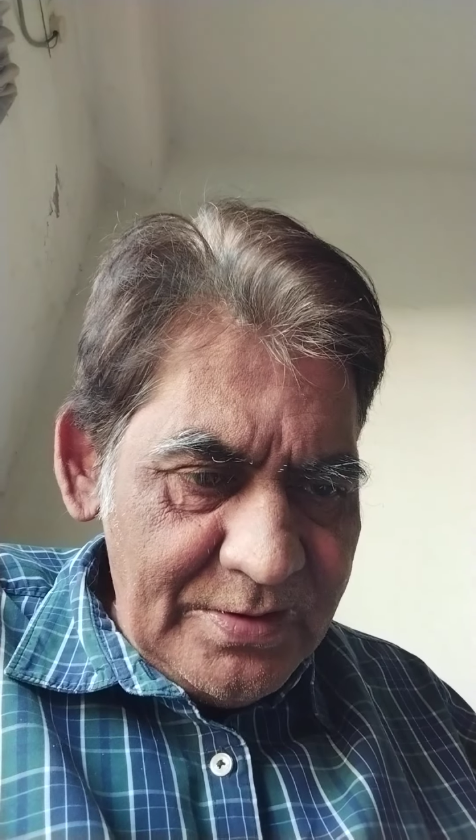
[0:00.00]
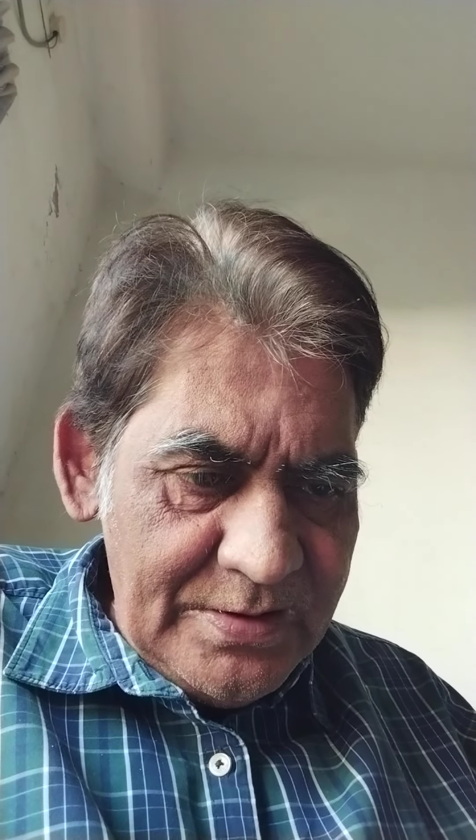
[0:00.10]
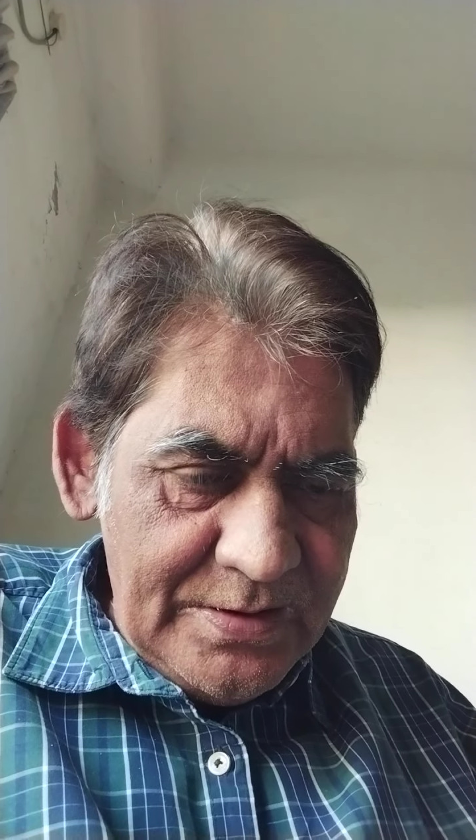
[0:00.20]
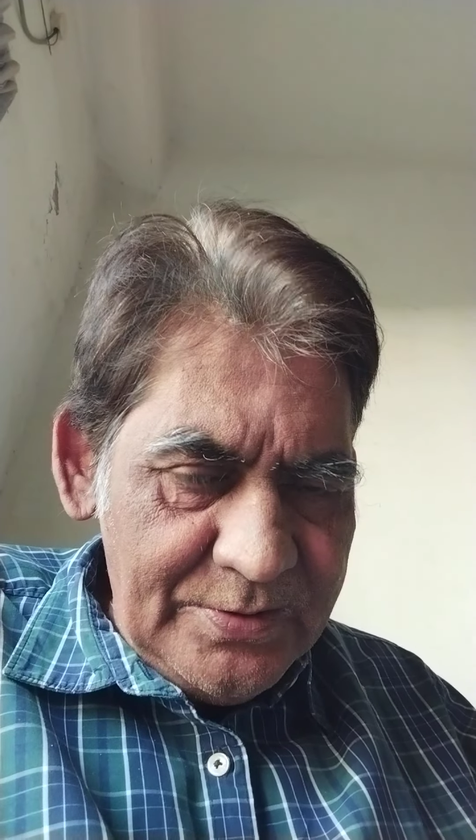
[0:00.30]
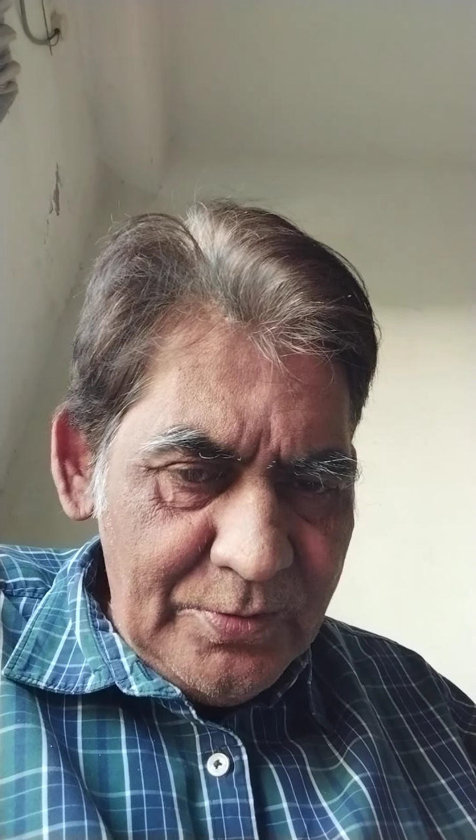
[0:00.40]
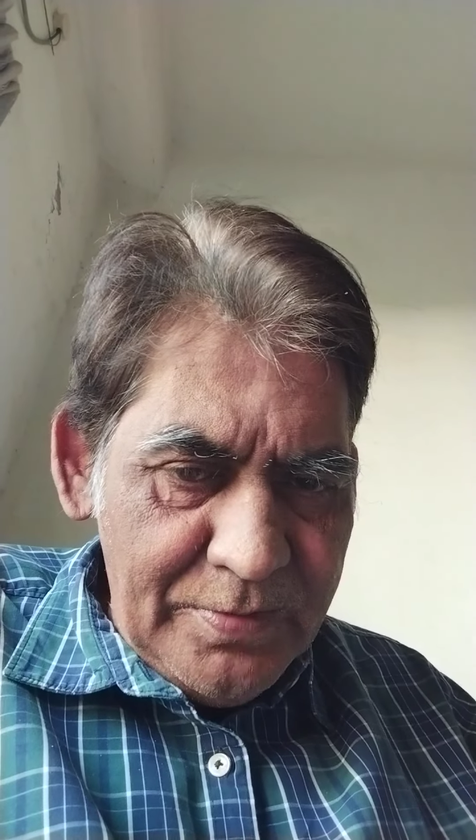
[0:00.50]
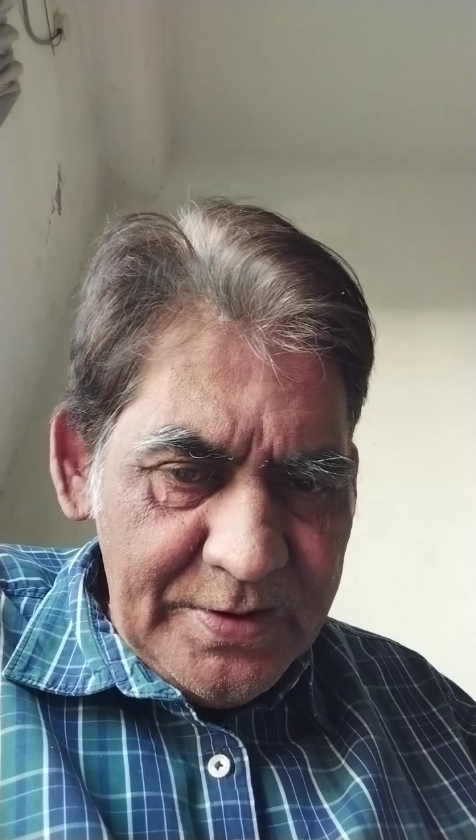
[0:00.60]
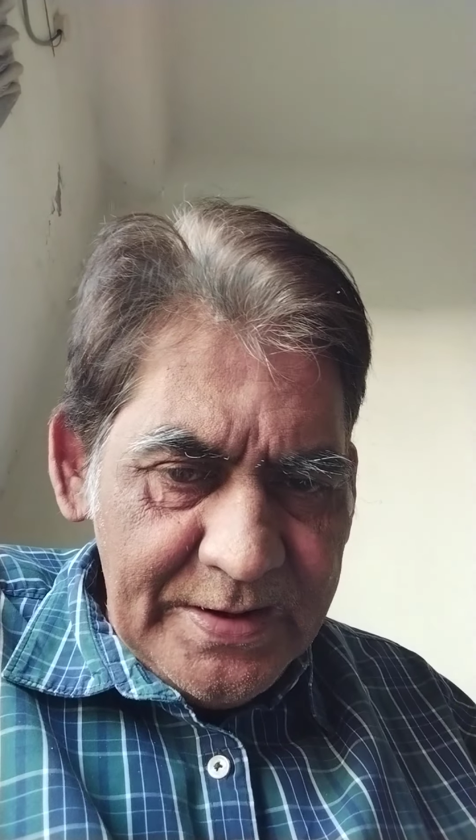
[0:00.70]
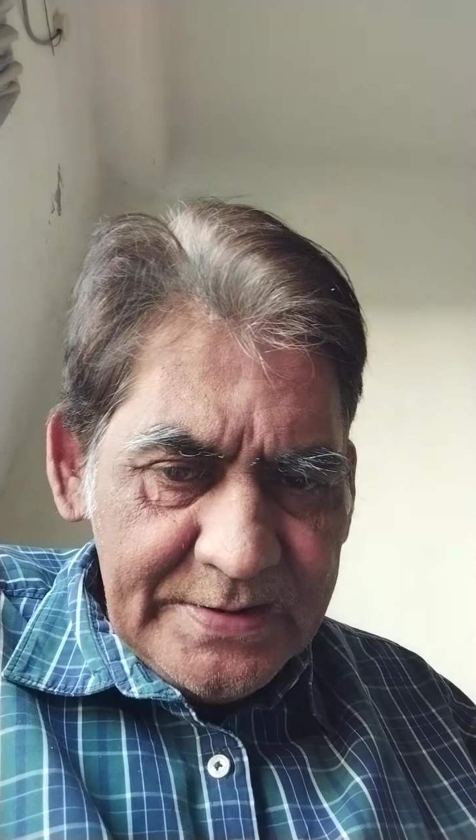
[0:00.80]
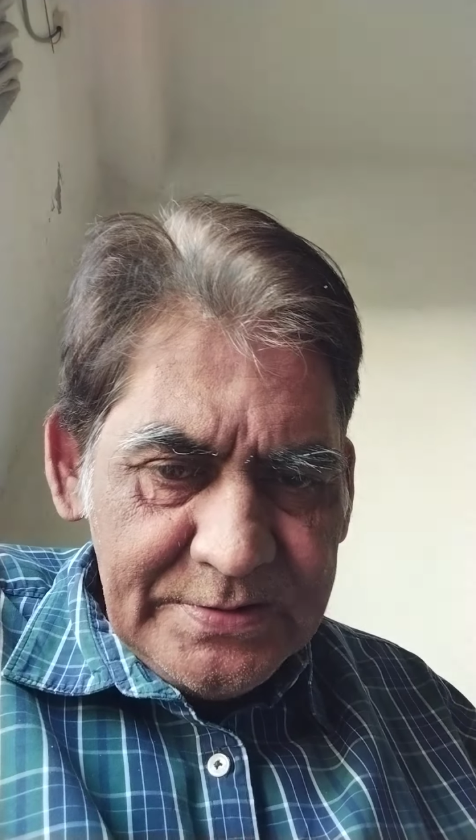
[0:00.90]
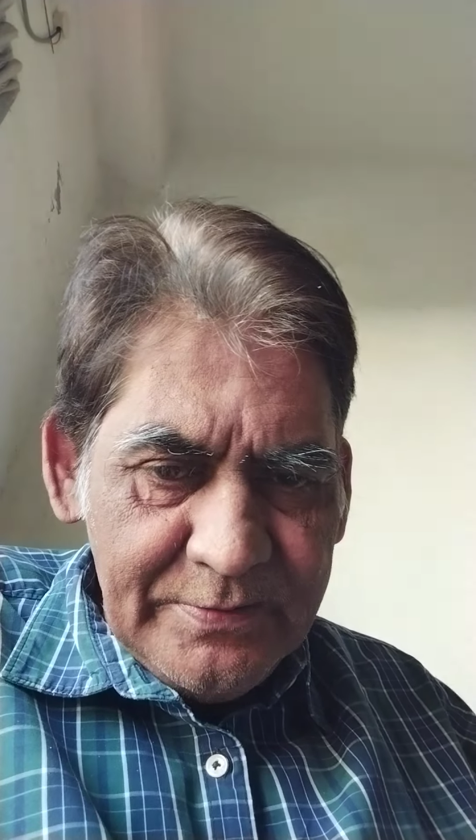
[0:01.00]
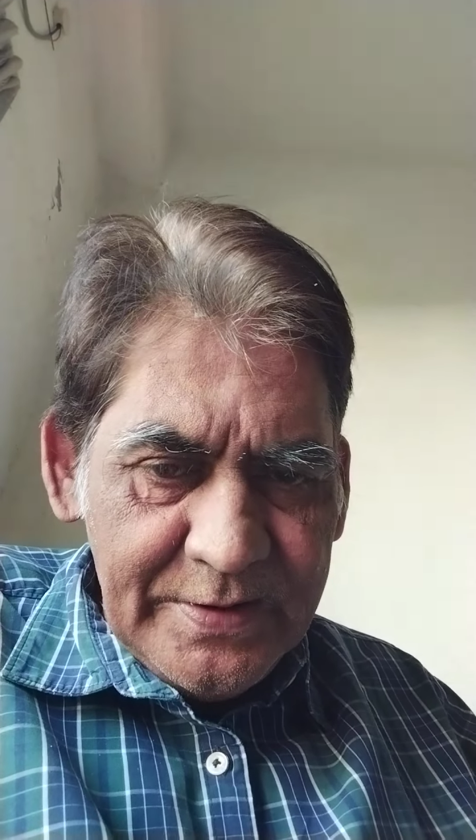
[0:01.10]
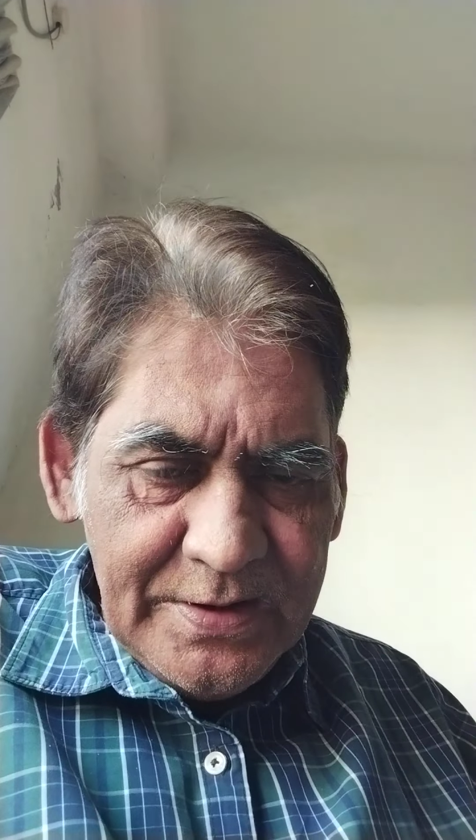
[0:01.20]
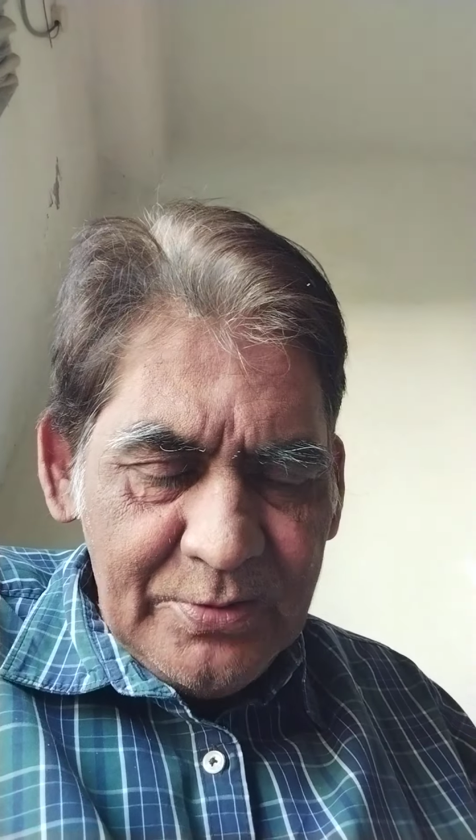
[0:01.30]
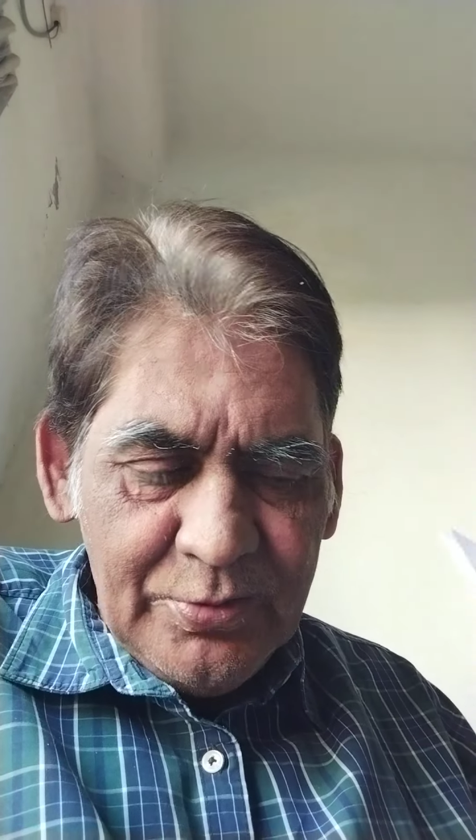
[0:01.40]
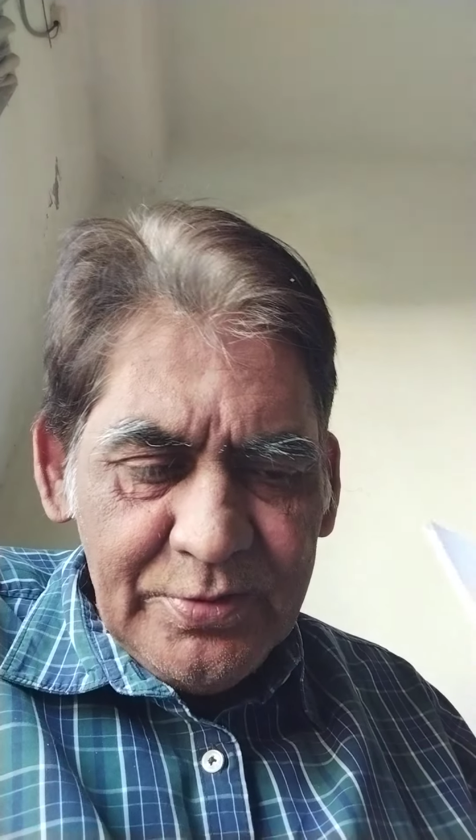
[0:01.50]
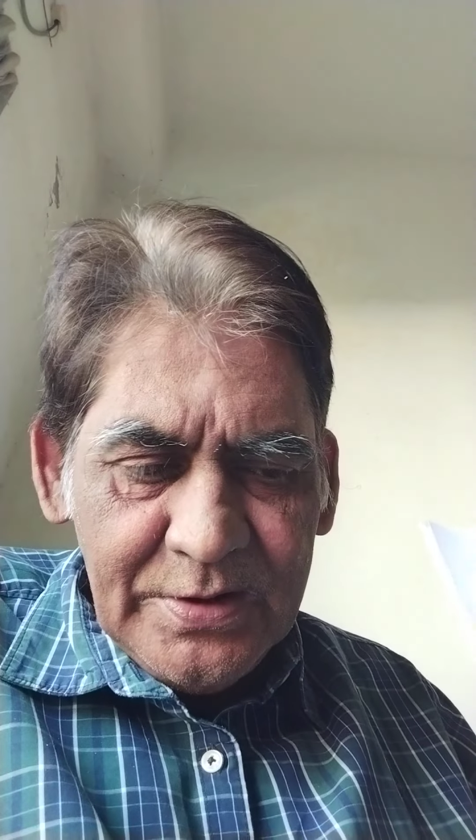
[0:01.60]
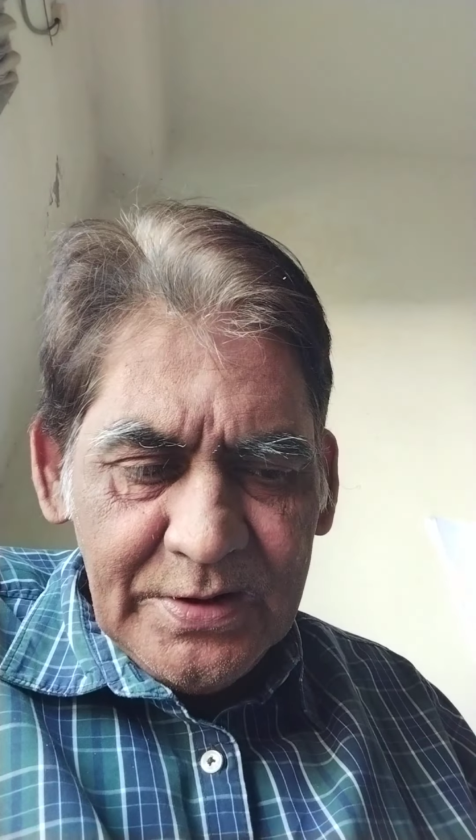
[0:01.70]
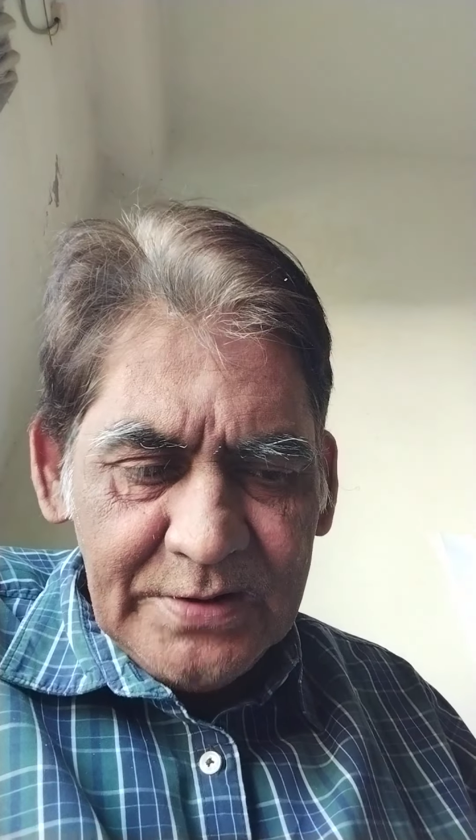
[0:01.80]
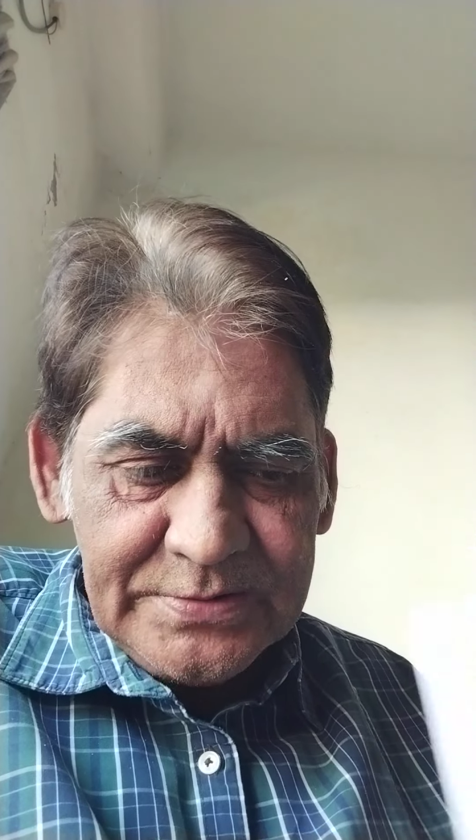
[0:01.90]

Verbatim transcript: uh, nobody has a very good uh,